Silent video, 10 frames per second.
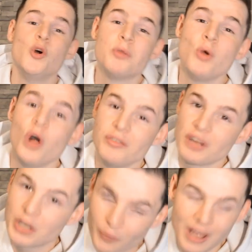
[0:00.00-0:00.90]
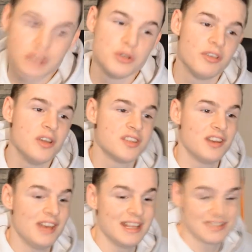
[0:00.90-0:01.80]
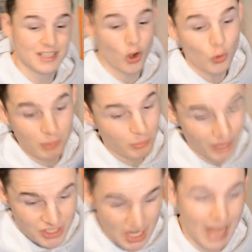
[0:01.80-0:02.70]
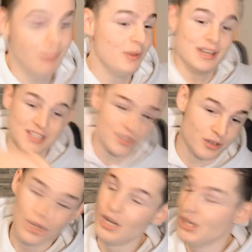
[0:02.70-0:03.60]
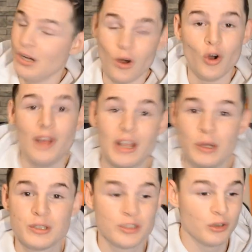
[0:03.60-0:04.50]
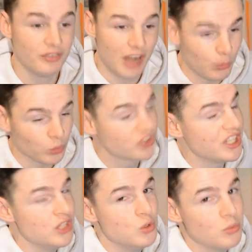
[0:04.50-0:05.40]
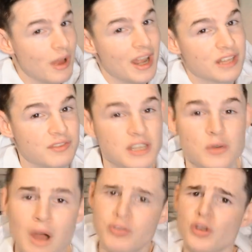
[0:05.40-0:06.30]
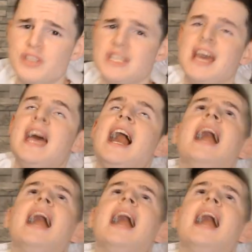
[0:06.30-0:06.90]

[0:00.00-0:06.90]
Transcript: I hope you all have a great 2019. I hope it brings you happiness and all that good stuff. And I will see you in my next video. Have a good day